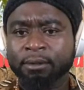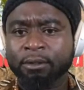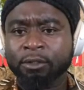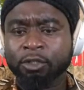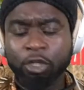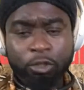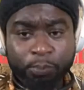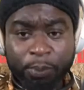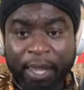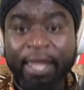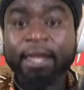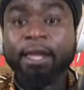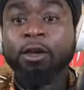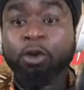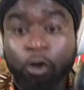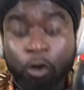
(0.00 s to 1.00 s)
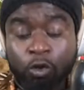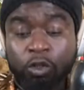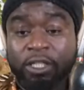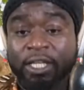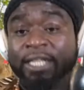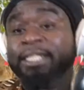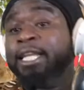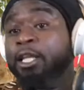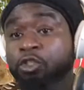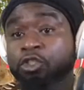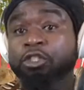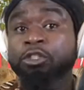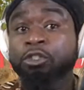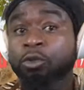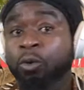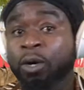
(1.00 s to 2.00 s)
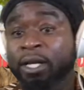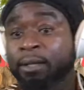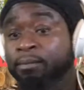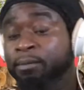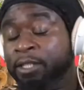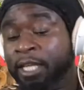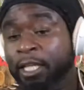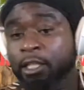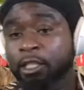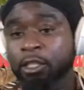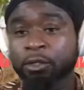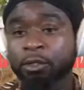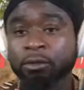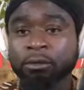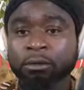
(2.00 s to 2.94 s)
Just pay close attention to what I'm telling you.